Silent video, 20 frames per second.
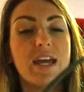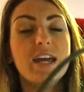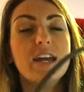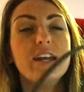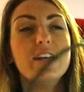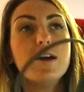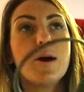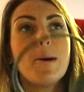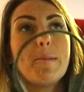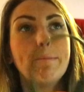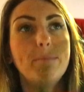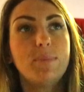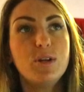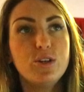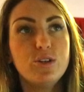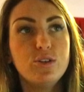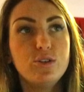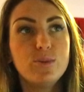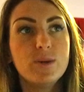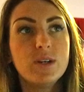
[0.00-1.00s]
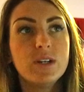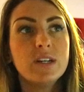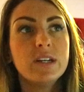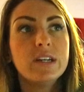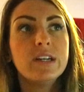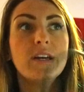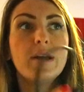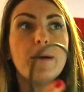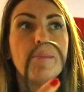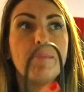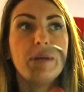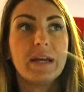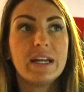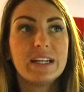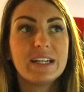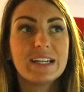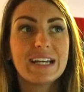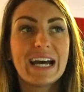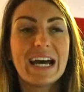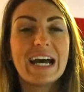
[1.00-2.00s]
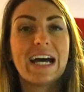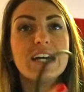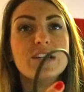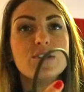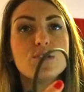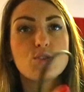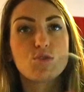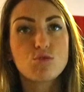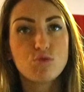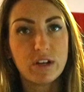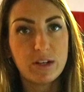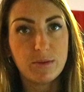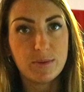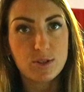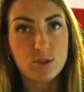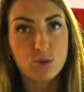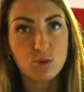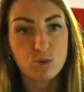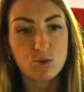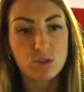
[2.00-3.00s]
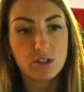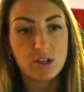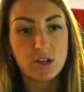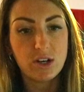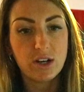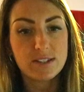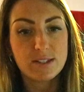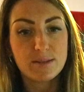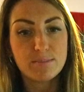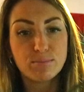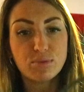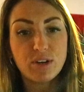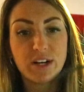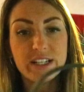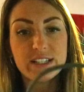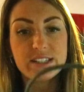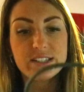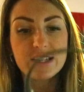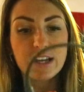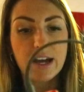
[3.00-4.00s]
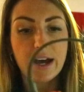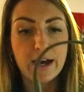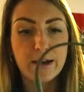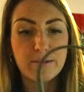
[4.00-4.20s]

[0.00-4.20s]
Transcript: in blue, pink and green, which are also nice and bright.